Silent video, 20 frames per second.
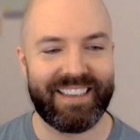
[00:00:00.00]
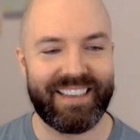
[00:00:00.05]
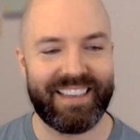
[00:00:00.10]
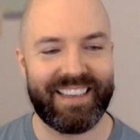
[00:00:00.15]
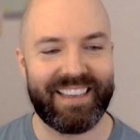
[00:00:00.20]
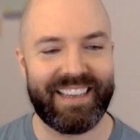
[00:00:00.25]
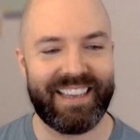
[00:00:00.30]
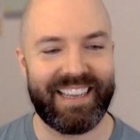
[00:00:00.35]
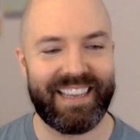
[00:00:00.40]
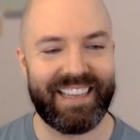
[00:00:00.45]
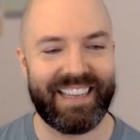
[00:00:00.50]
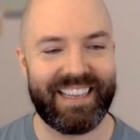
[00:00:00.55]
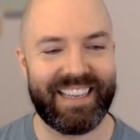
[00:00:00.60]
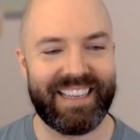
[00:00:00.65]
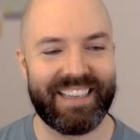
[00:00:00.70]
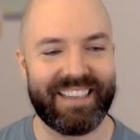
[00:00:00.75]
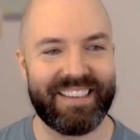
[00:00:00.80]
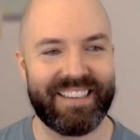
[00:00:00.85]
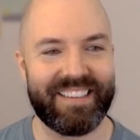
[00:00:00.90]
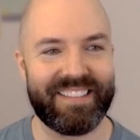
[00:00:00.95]

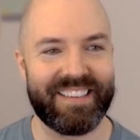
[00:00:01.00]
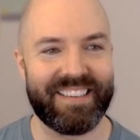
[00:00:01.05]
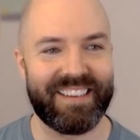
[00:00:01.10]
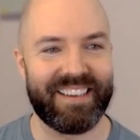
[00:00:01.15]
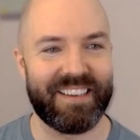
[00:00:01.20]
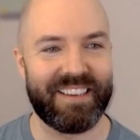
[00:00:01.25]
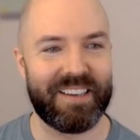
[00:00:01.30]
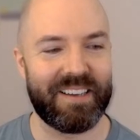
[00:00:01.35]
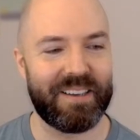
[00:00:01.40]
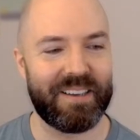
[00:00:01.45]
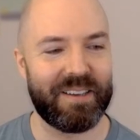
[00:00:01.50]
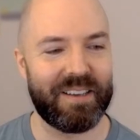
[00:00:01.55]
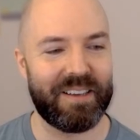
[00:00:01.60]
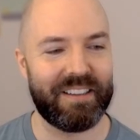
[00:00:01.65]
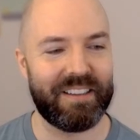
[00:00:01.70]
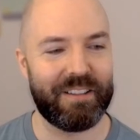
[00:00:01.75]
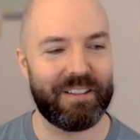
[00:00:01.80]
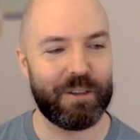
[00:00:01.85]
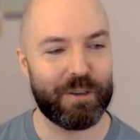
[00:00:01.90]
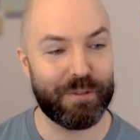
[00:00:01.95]
And I
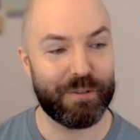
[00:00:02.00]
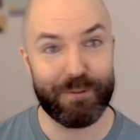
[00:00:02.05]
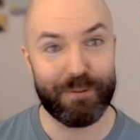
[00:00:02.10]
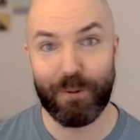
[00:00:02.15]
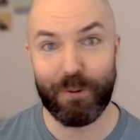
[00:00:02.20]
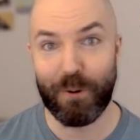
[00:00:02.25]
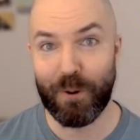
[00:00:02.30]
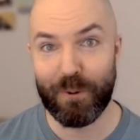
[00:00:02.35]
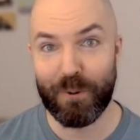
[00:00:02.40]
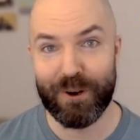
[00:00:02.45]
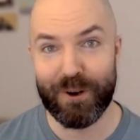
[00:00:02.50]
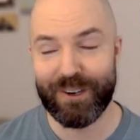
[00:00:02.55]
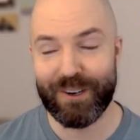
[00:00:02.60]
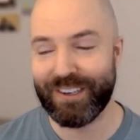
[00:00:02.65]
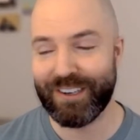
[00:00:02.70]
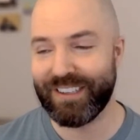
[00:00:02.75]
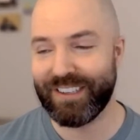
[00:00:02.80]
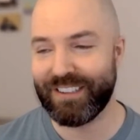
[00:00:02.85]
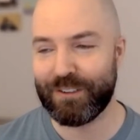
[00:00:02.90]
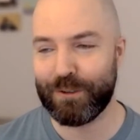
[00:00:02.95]
look
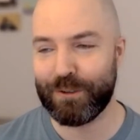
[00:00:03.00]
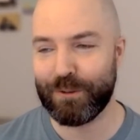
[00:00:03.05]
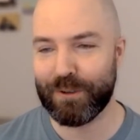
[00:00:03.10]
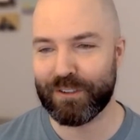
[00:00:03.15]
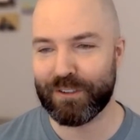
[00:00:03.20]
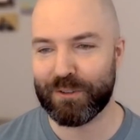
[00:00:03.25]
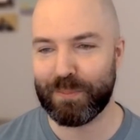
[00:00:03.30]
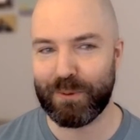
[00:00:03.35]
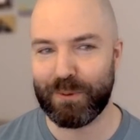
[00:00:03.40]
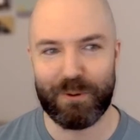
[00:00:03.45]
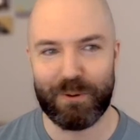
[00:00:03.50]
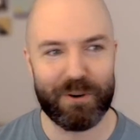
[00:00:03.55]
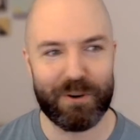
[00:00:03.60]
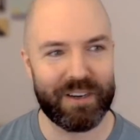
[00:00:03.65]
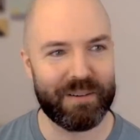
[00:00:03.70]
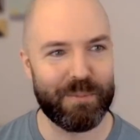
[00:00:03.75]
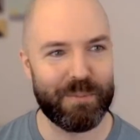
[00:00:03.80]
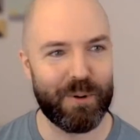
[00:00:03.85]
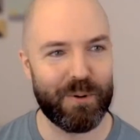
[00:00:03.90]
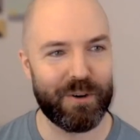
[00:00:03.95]
forward to exploring
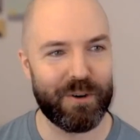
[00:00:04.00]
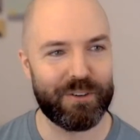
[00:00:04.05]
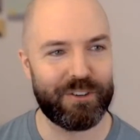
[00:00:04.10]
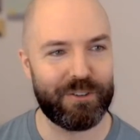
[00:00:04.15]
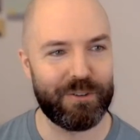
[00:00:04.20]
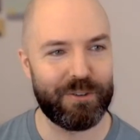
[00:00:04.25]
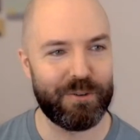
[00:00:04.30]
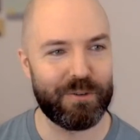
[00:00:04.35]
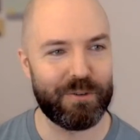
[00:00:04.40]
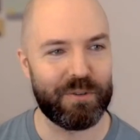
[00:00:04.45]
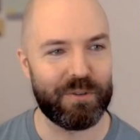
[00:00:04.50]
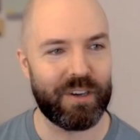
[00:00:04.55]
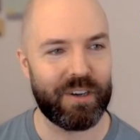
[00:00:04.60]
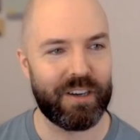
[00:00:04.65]
more soon.